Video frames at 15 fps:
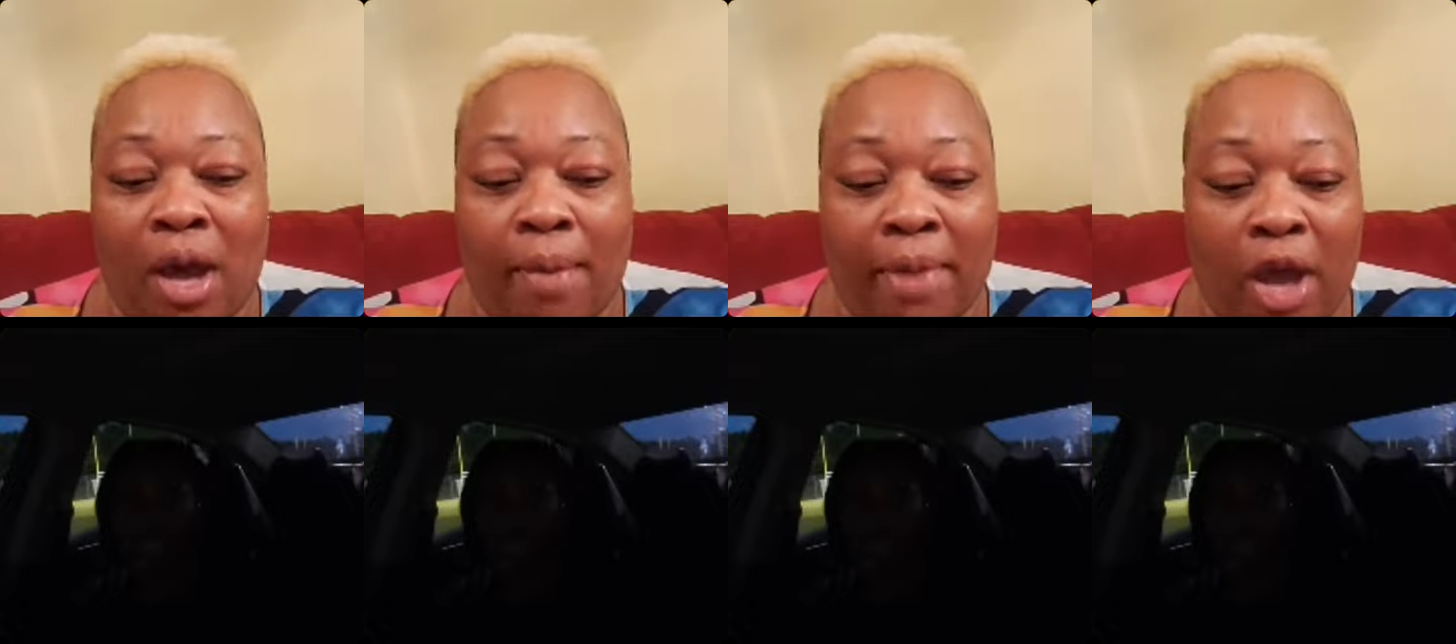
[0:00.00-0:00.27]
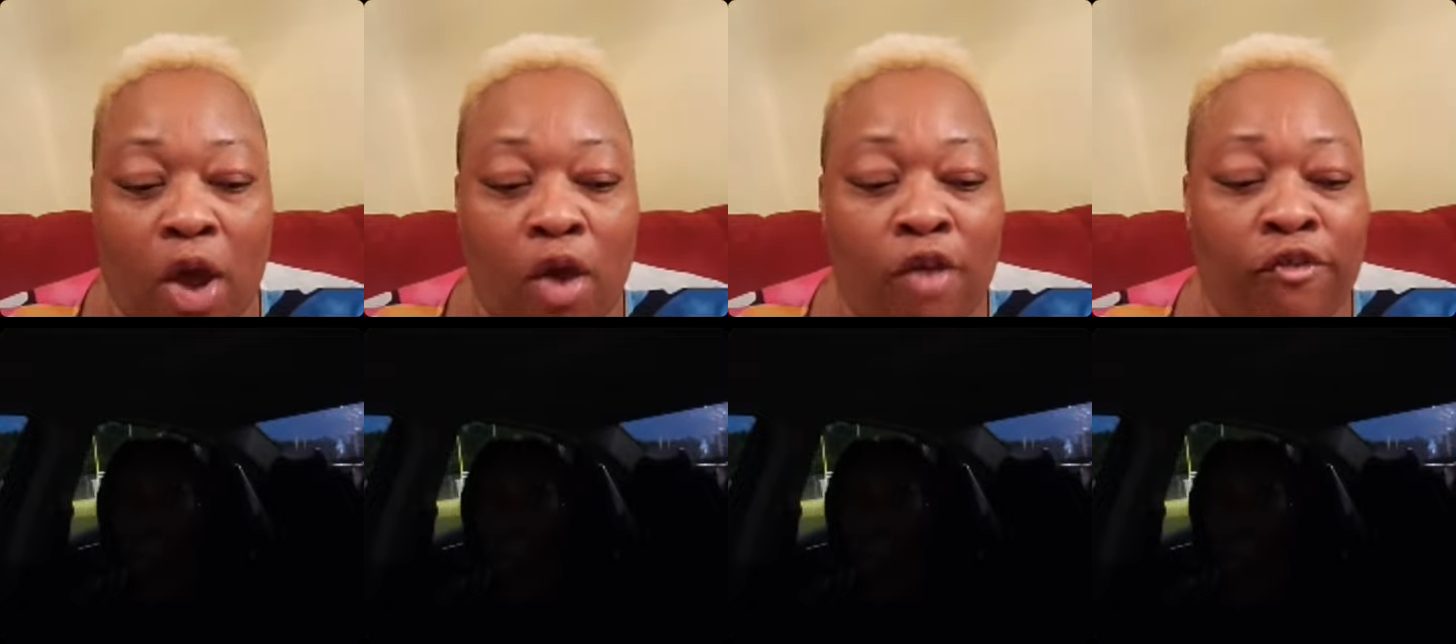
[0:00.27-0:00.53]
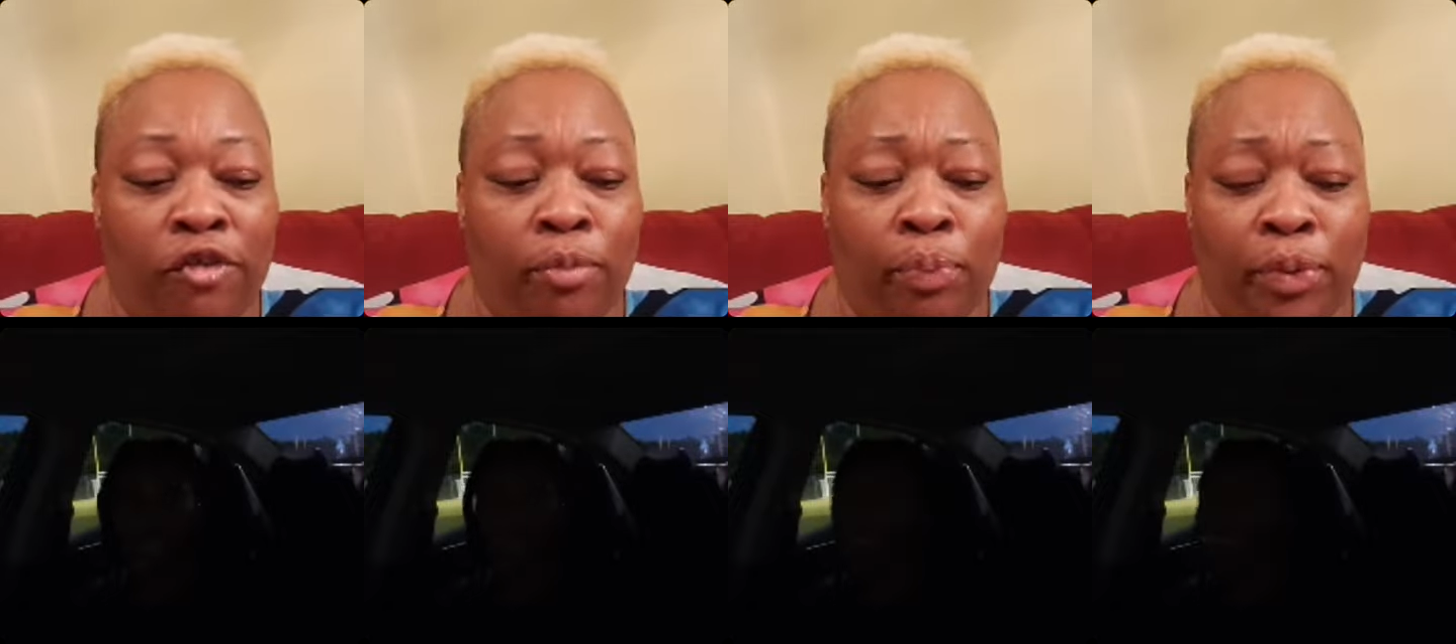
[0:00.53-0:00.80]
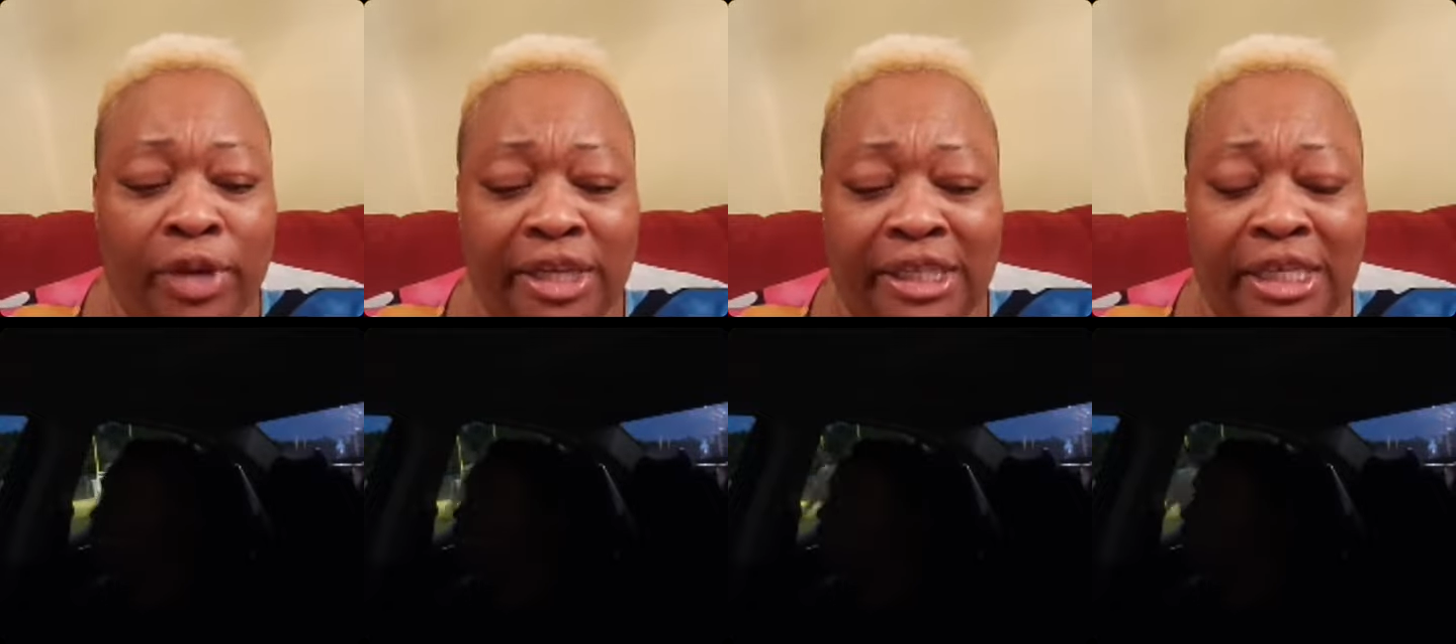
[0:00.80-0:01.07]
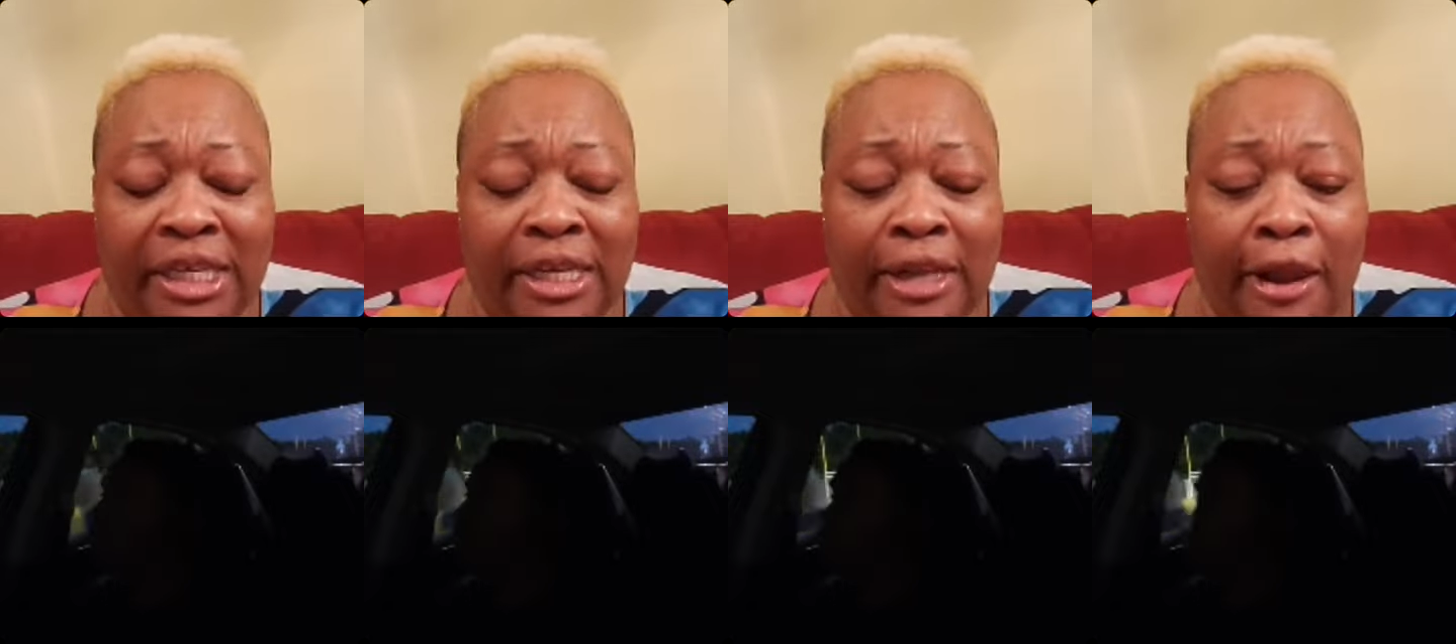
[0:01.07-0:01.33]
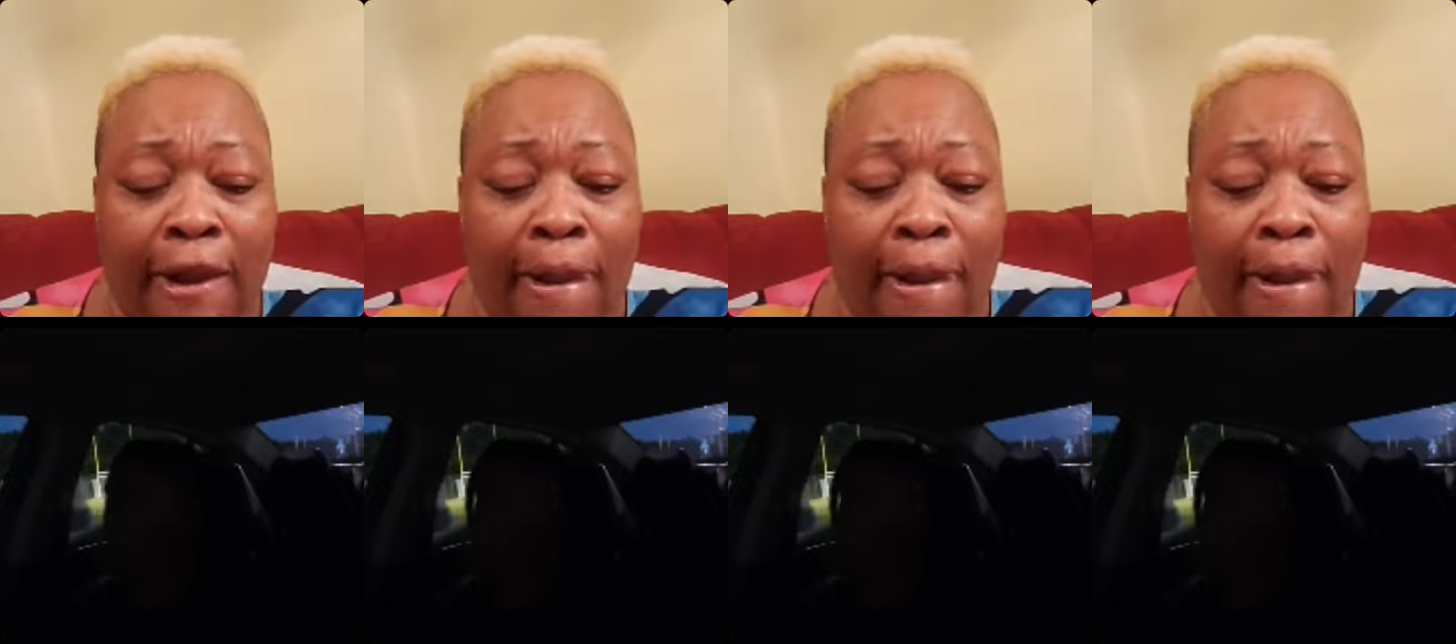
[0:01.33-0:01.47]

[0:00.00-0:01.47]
coming home from prison